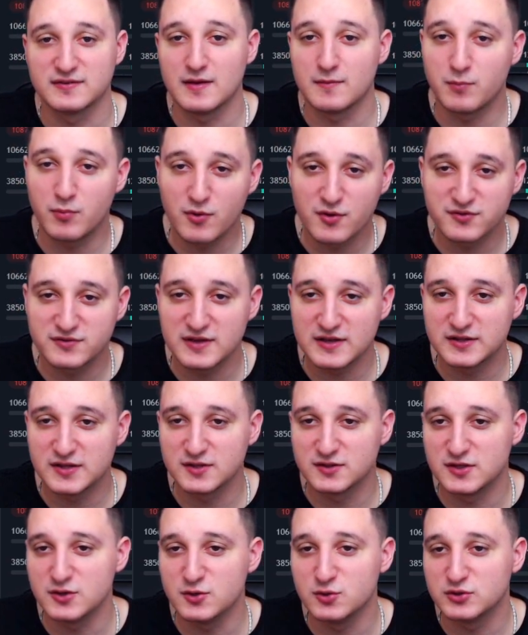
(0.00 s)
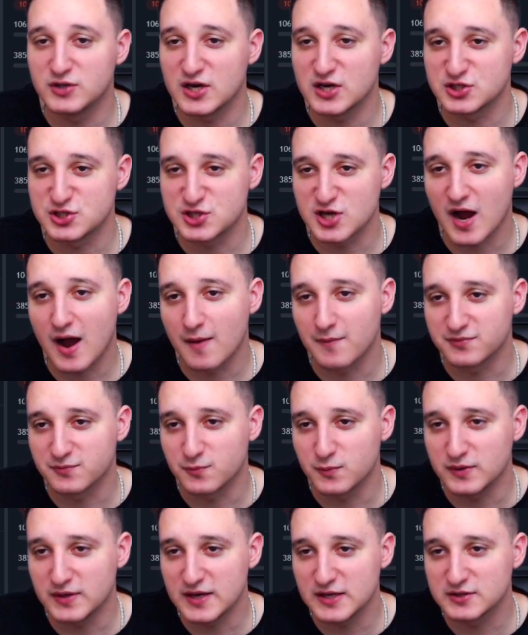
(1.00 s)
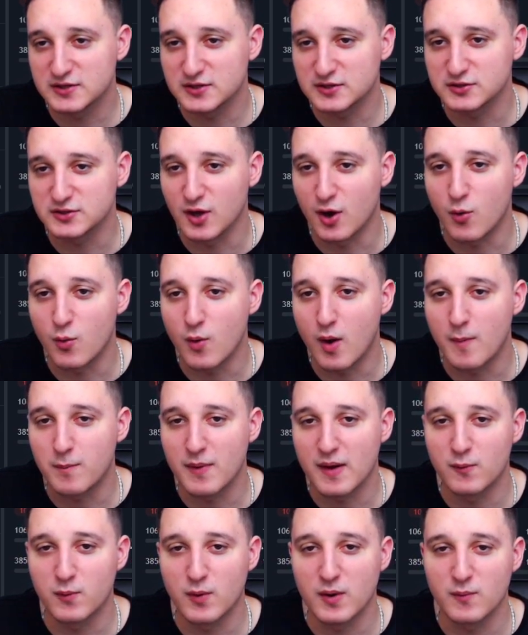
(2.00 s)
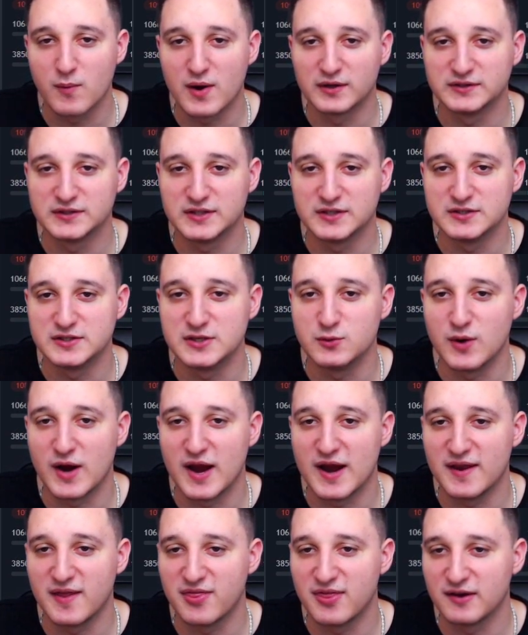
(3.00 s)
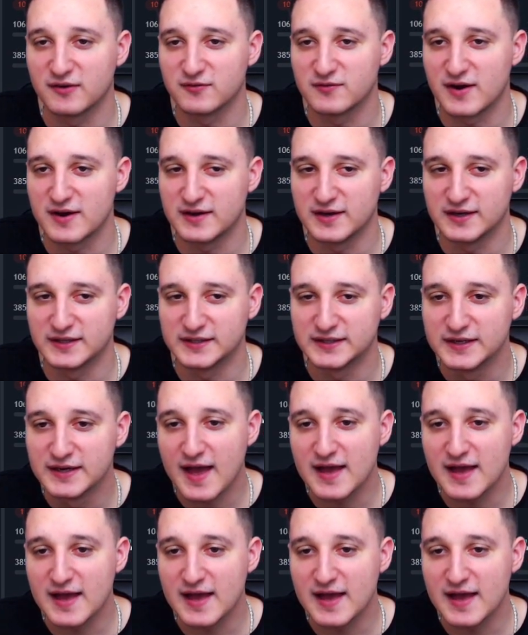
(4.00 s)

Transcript: The bulls need to do their jobs. We need to go up if we want to do anything right here.